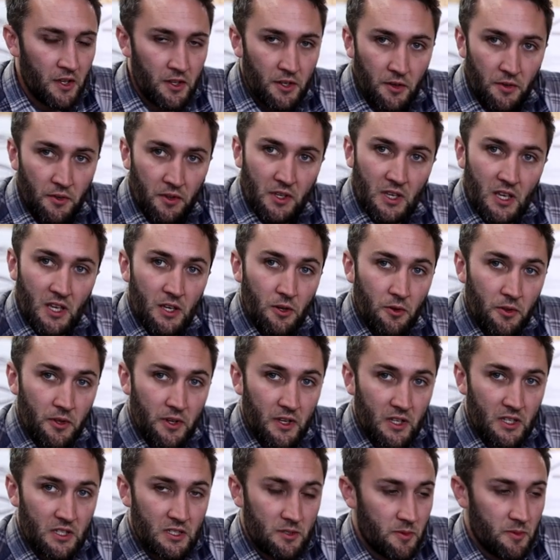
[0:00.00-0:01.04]
you know the keel that
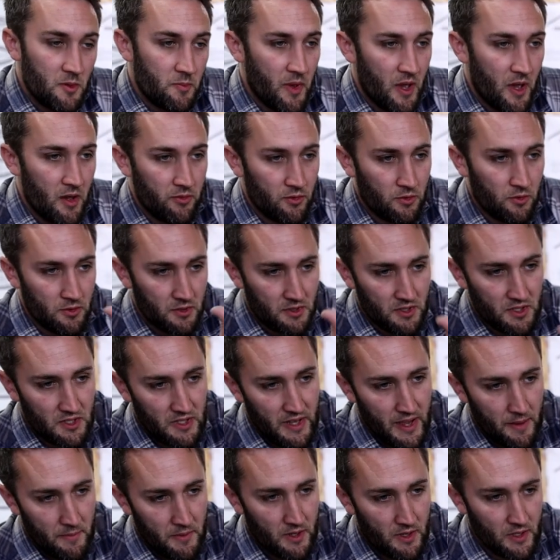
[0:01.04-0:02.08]
needs to be beveled, the
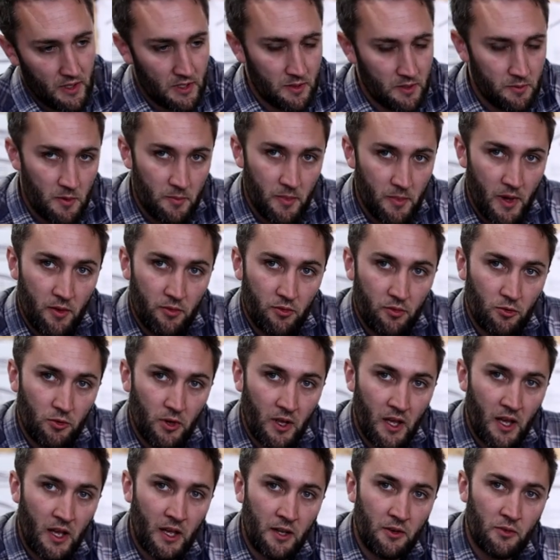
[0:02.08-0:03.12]
stem that needs to be beveled,
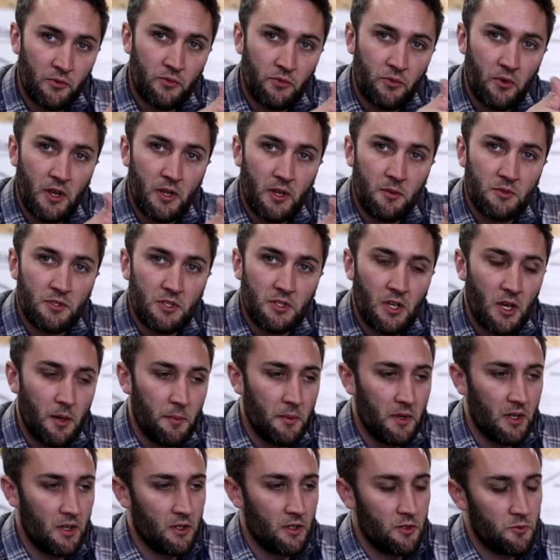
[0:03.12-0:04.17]
and frames are
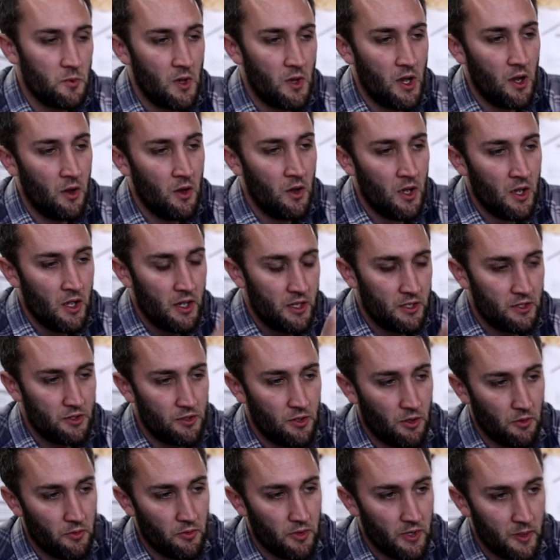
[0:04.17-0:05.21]
coming in as well. It's
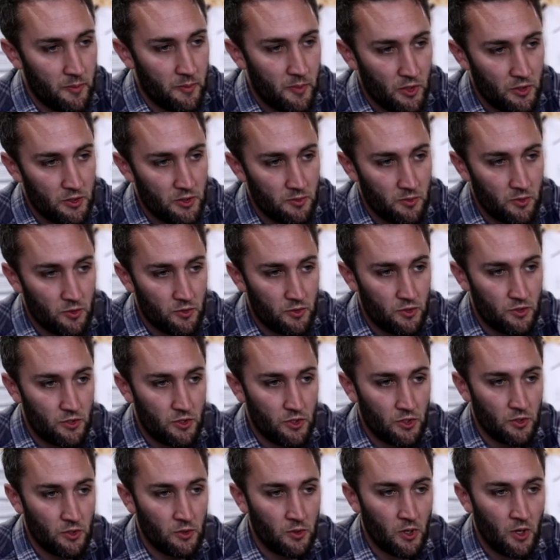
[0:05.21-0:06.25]
not really possible to
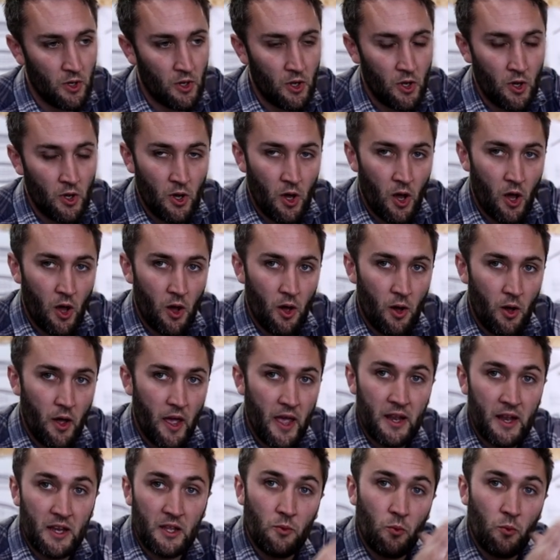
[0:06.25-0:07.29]
do uh,
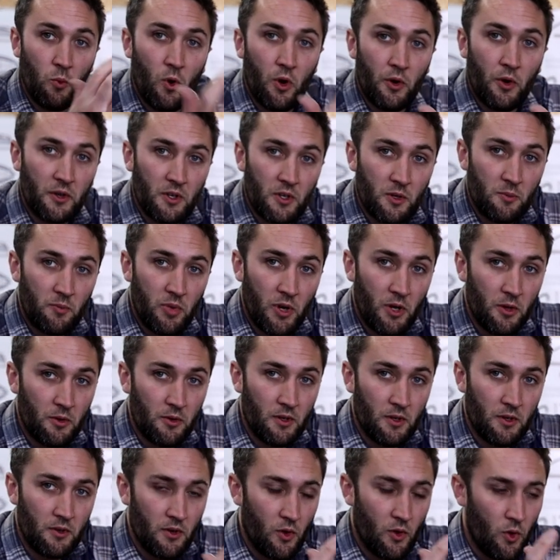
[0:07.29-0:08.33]
any one
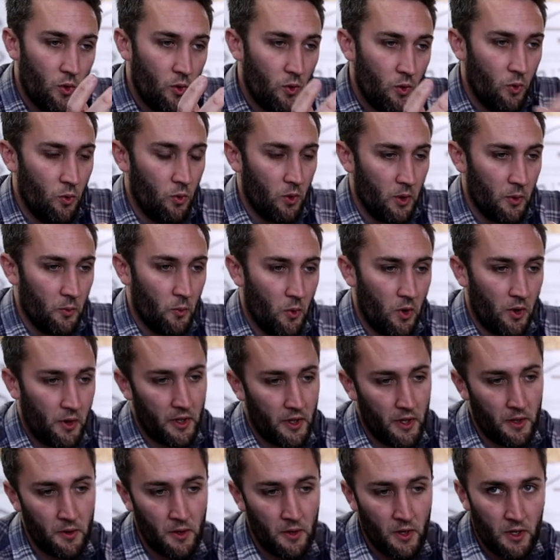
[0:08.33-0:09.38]
component all in one
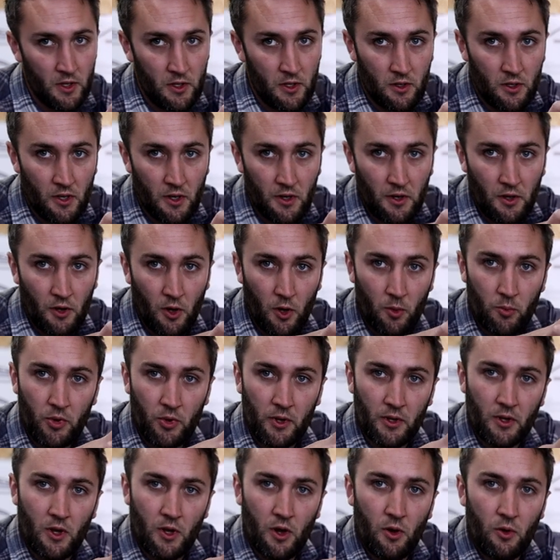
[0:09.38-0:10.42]
go. You kind of got to
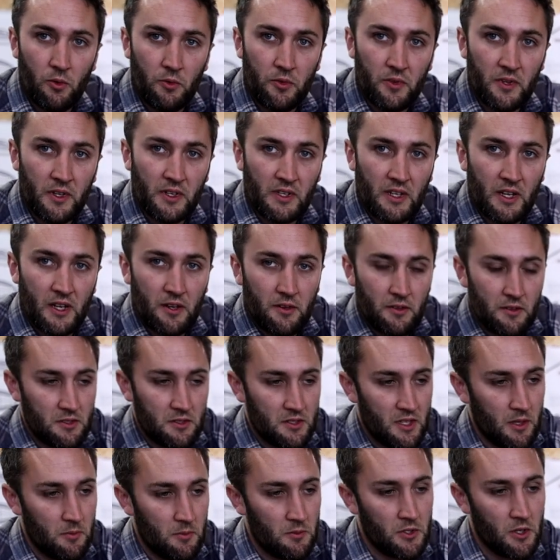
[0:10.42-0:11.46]
bring the whole thing down at the
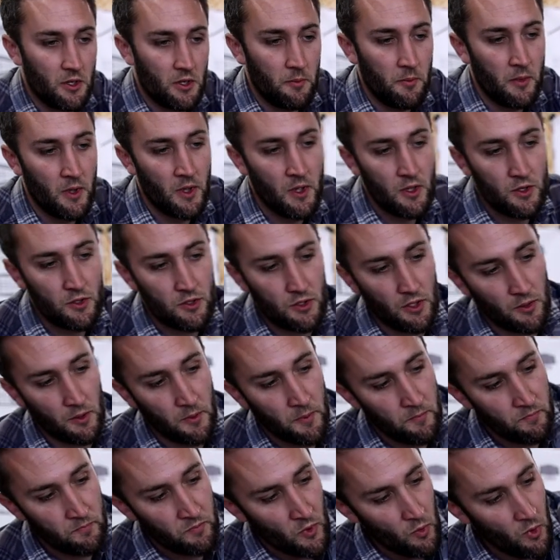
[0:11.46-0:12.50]
same time. So
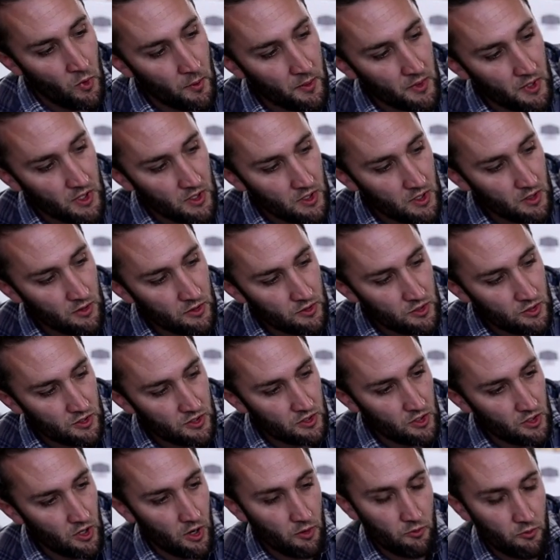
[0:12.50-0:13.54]
what we're going to do is just
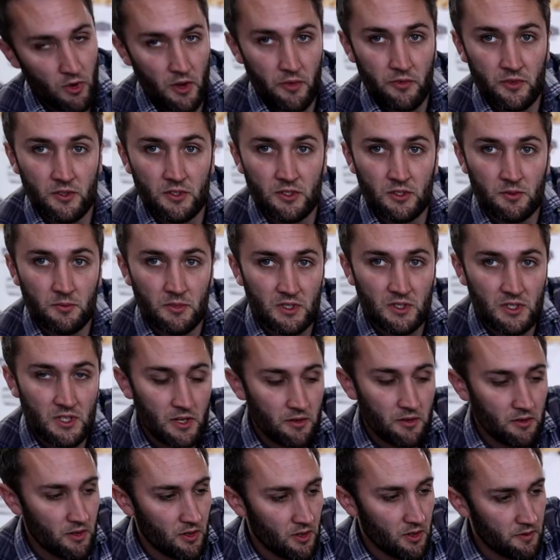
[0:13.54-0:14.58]
start roughing some
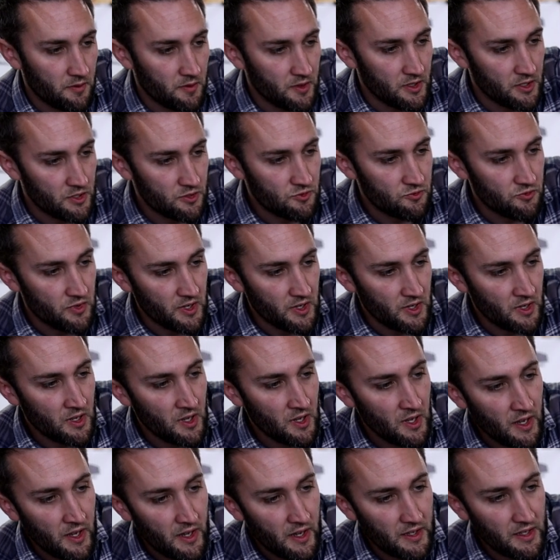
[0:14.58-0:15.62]
material off of this stringer
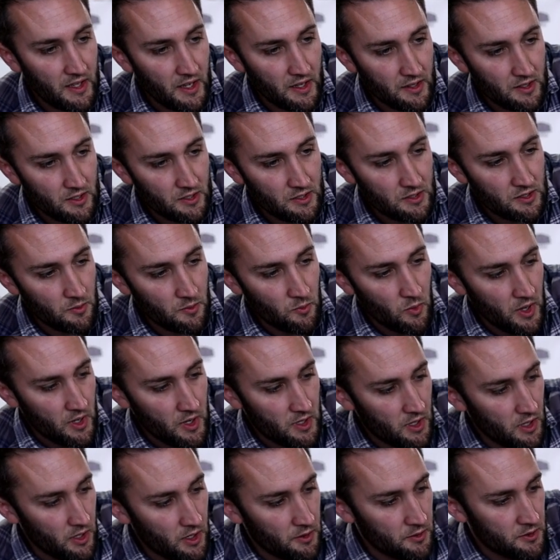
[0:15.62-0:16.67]
and get this somewhere
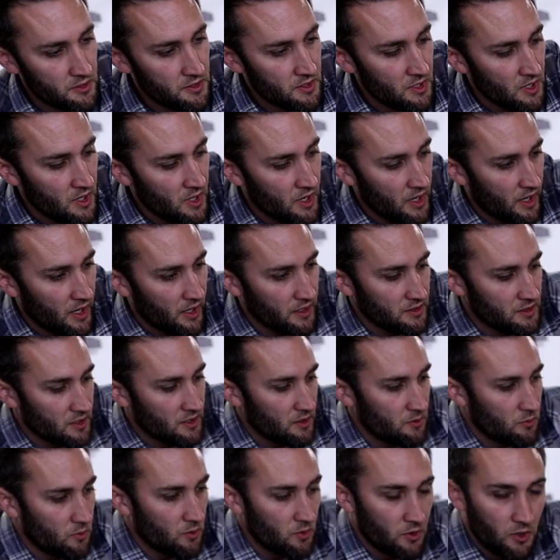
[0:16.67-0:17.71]
close and
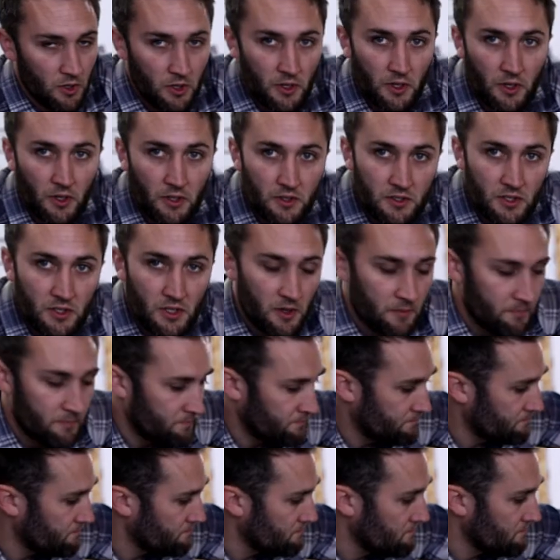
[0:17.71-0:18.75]
uh, we'll look at um,
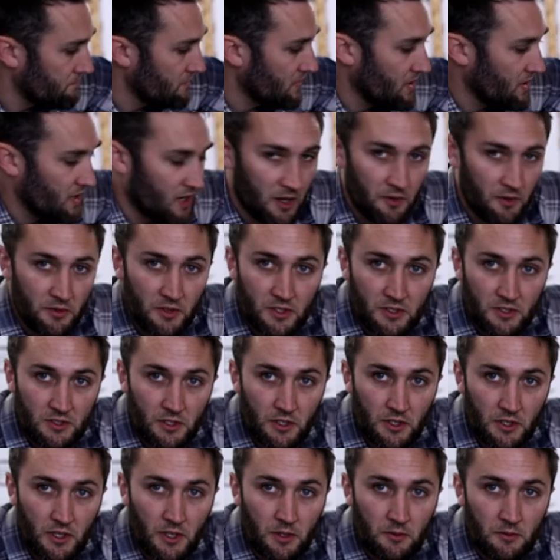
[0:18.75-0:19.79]
how things are
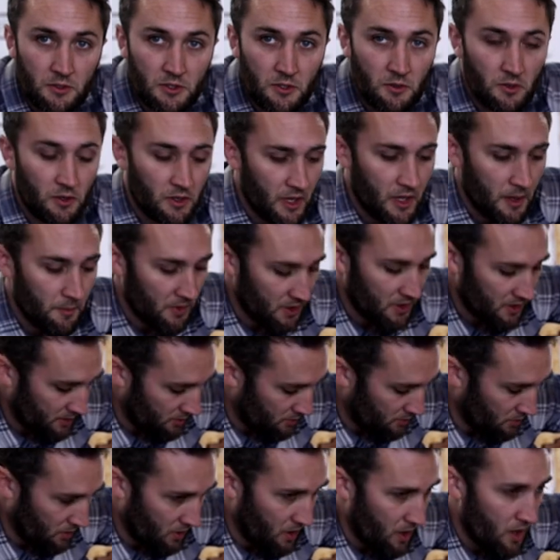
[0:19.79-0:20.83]
looking. So I'll get my
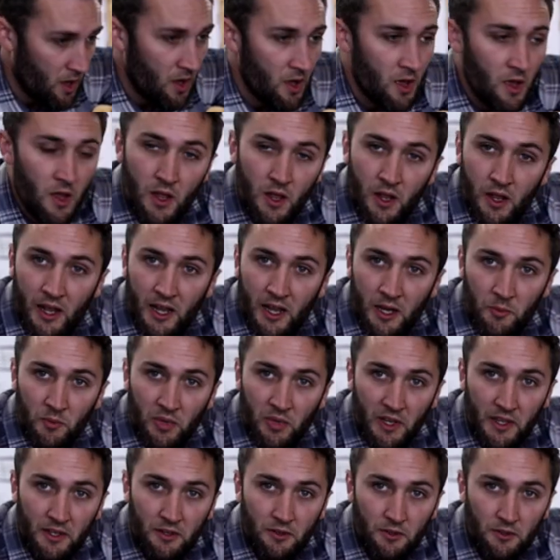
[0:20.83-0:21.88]
little uh, hand
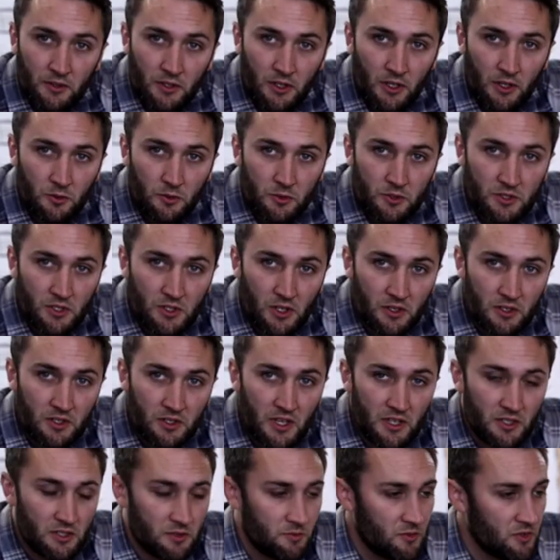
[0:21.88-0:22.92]
plane on the go, we'll start to
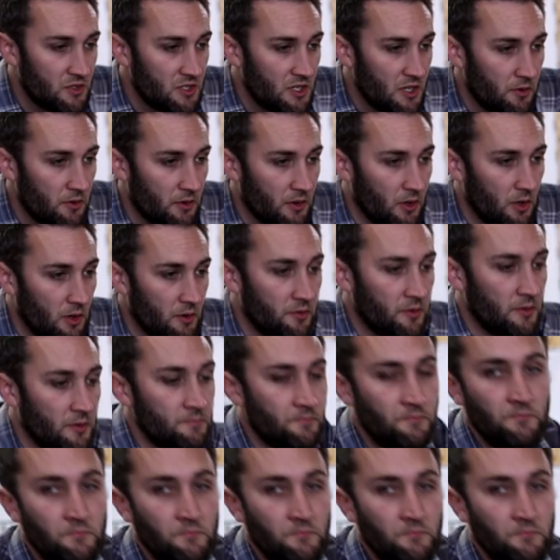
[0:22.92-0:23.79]
take some material off.